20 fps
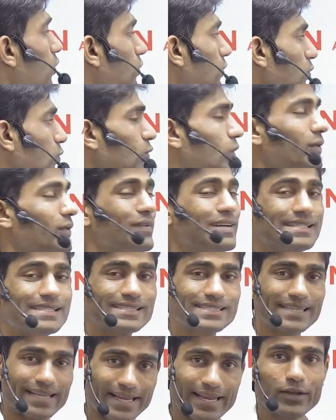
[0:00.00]
to our
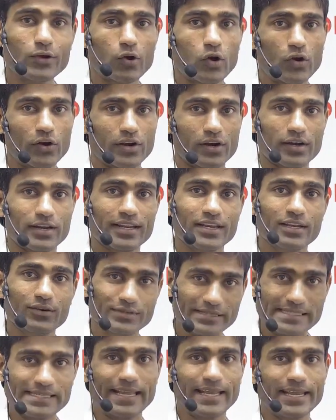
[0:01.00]
second quadrant, in our
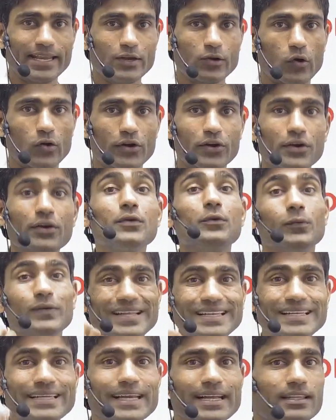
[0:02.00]
second quadrant,
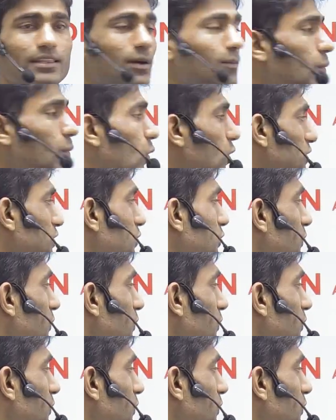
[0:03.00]
we'll get the positive